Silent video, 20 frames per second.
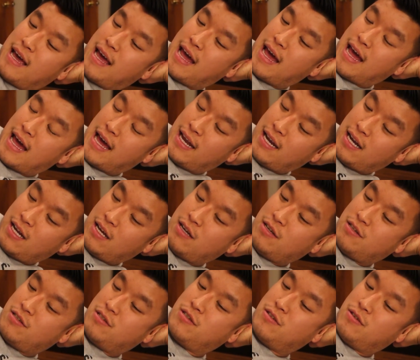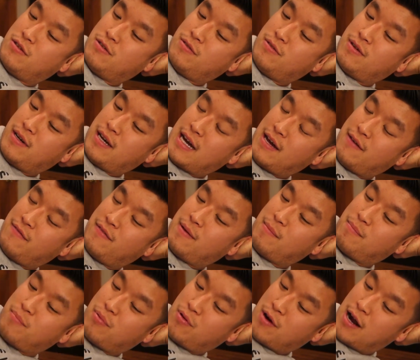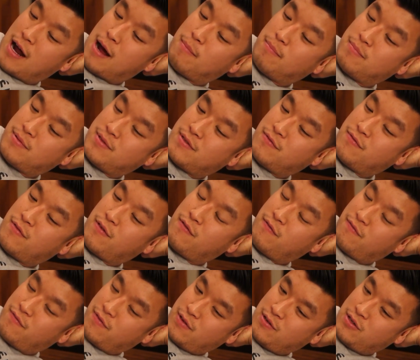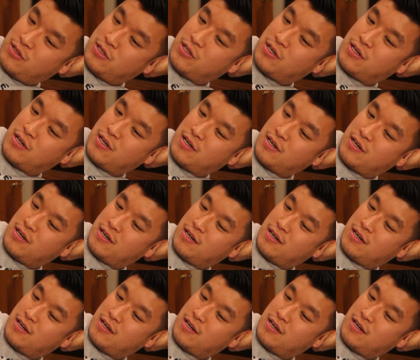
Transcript: and also having props for future